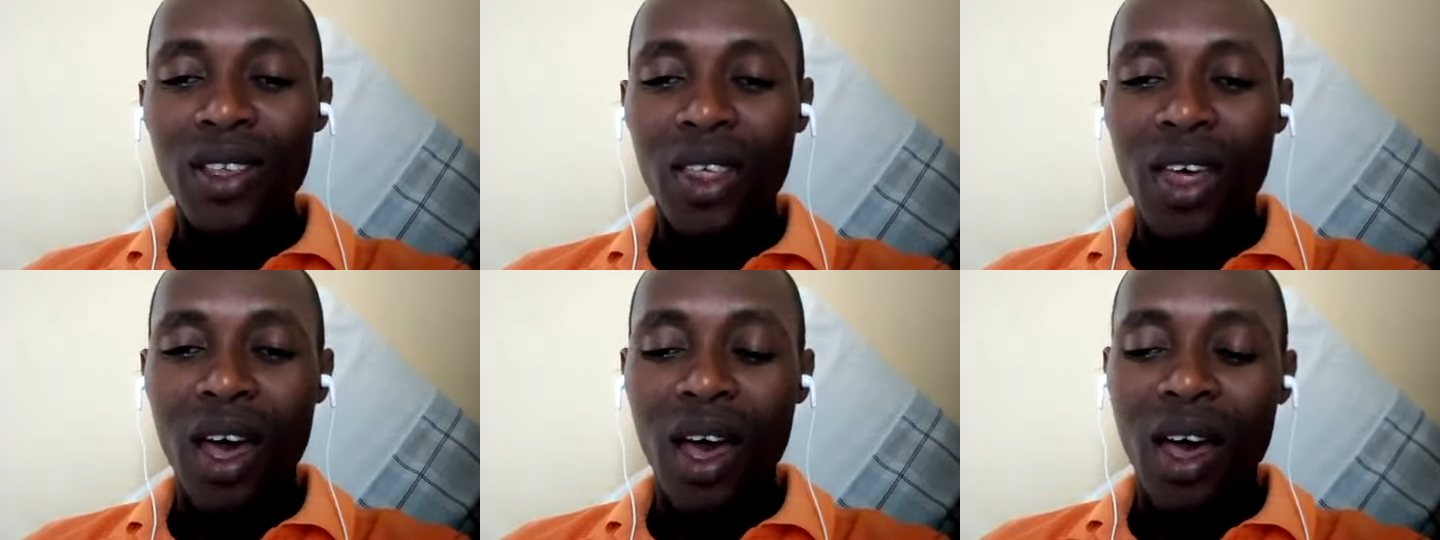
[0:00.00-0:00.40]

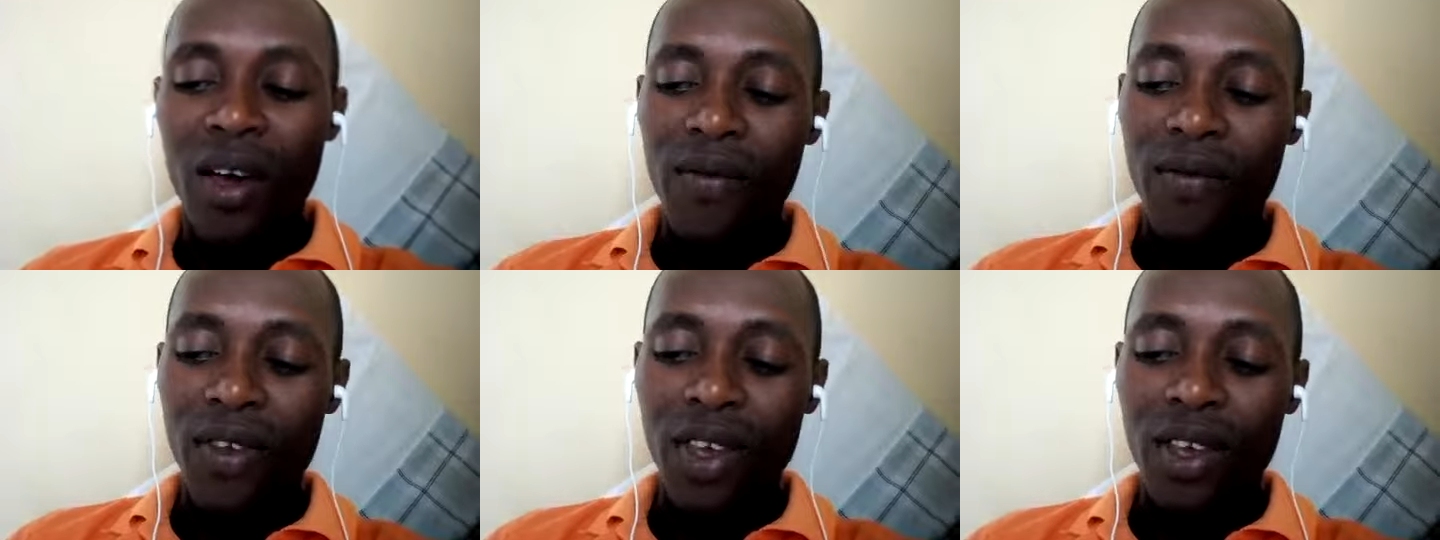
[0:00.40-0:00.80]

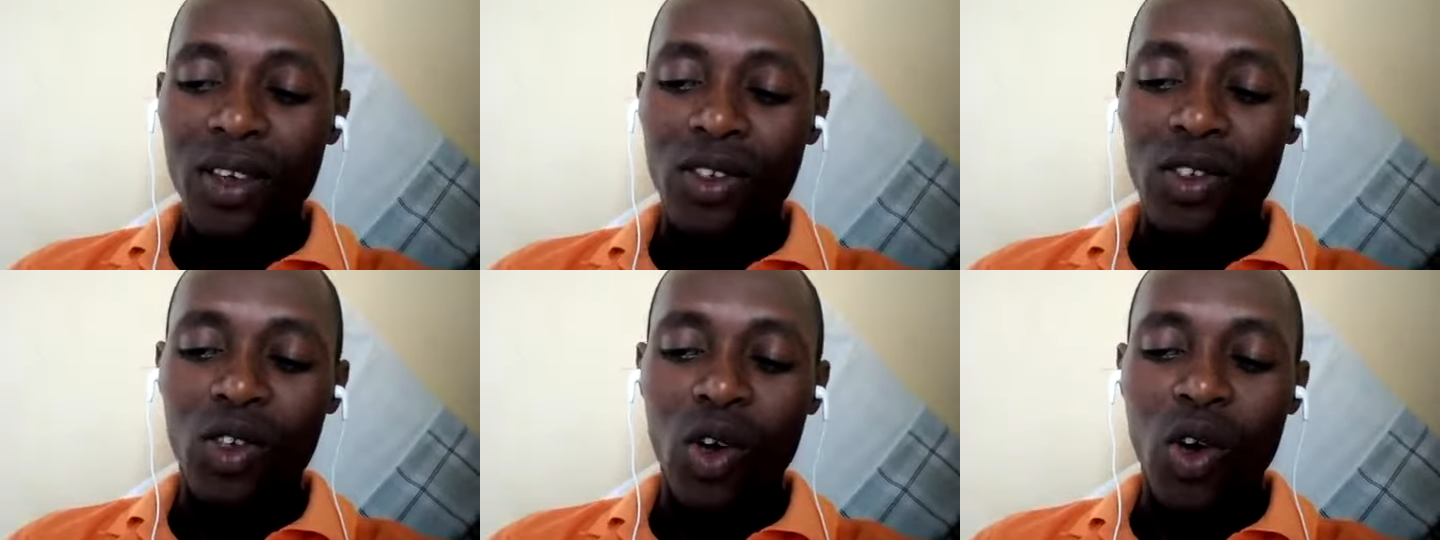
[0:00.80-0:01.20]
the
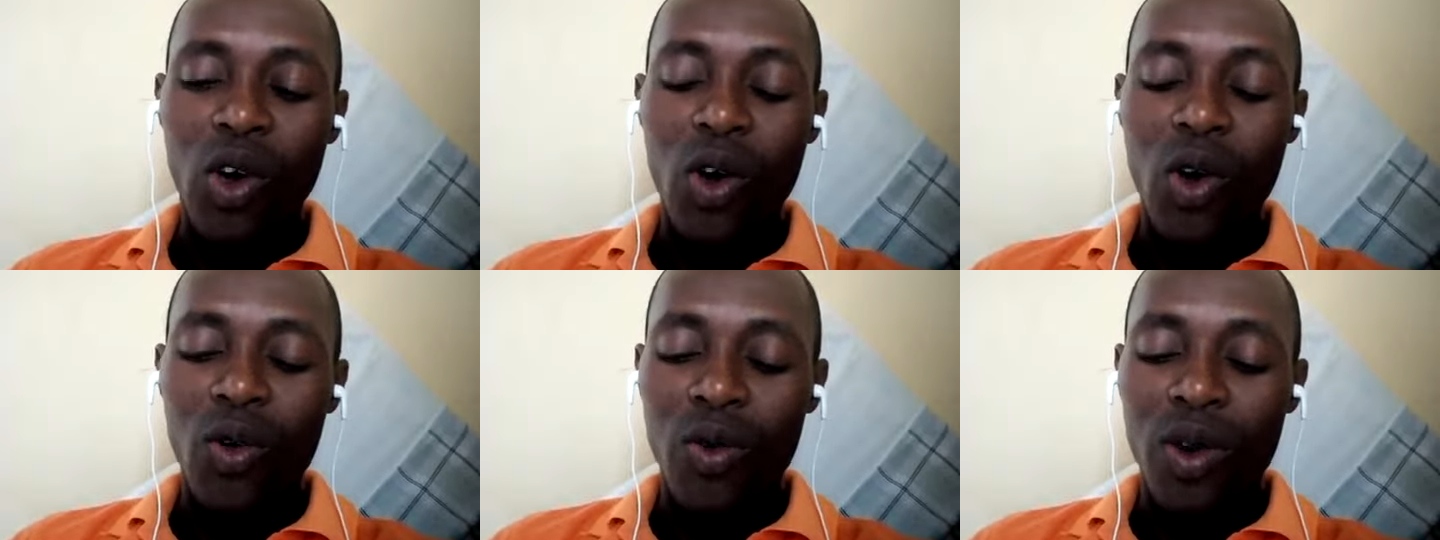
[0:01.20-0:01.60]

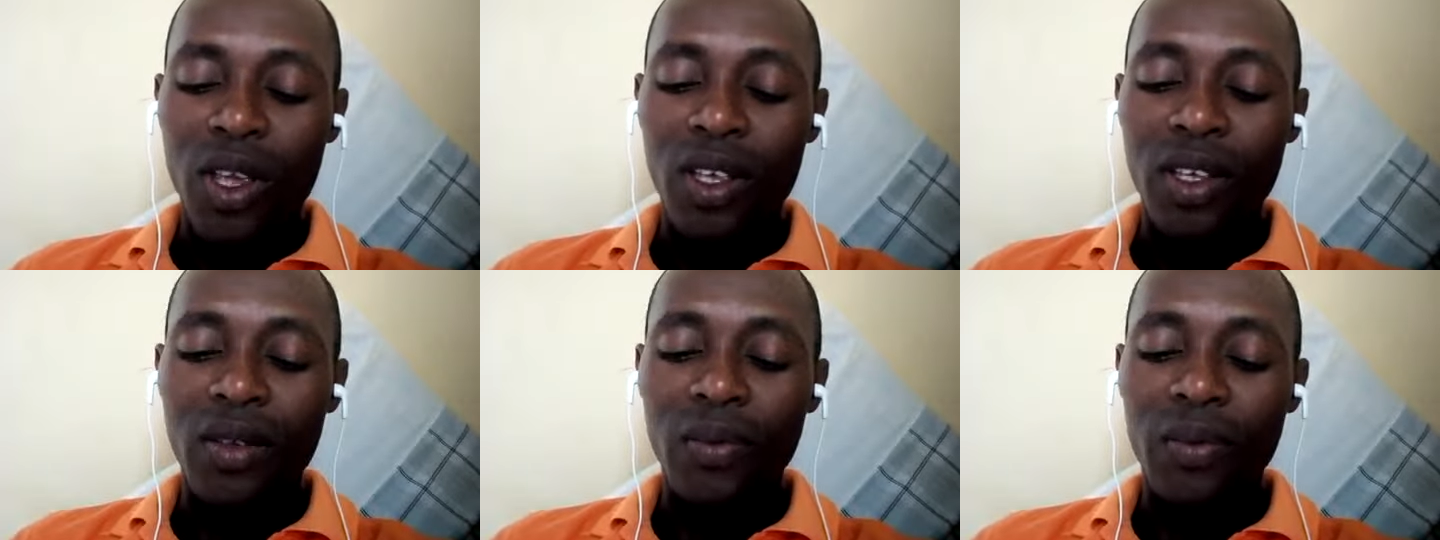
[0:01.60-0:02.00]

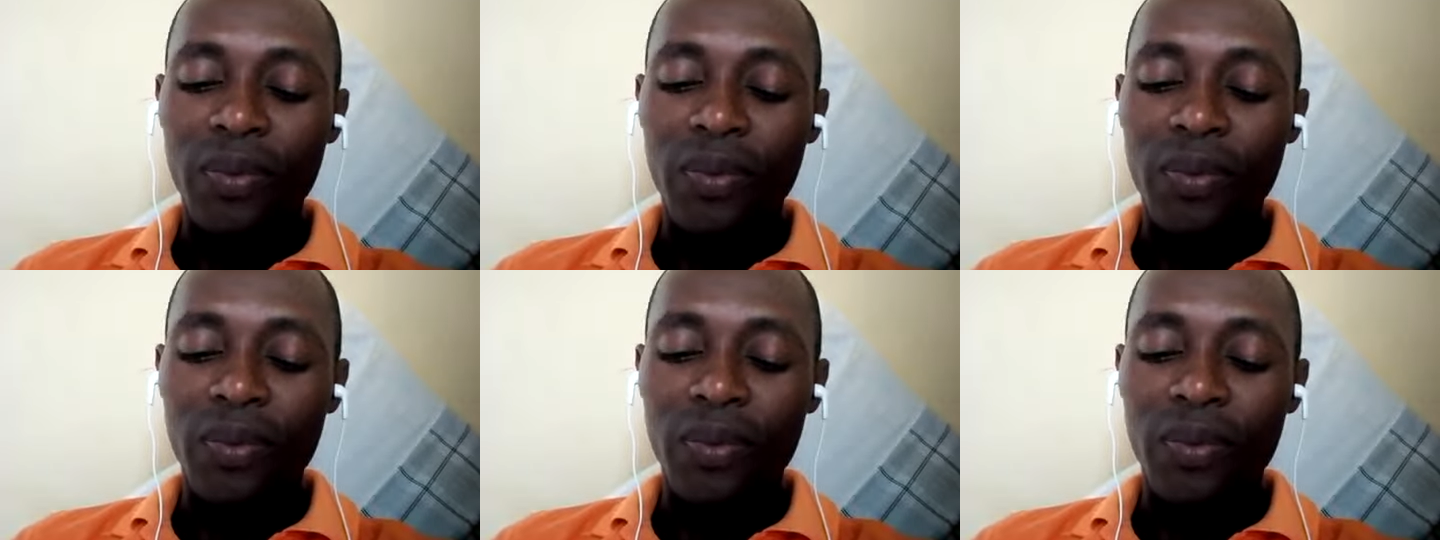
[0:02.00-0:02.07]
victory.